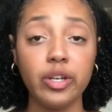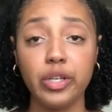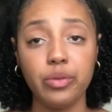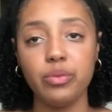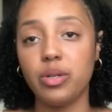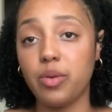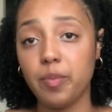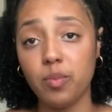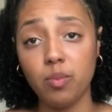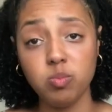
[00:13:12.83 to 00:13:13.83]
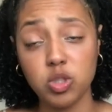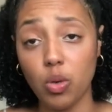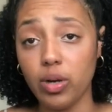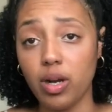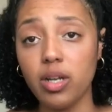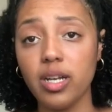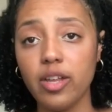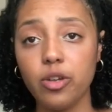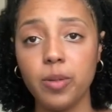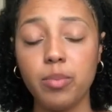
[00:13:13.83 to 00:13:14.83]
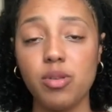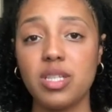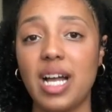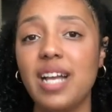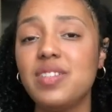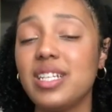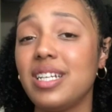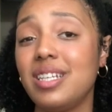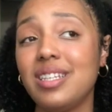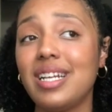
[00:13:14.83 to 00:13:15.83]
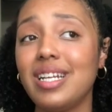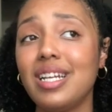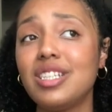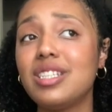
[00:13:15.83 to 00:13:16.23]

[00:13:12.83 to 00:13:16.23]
You don't know what's going on in other people's lives, and I think that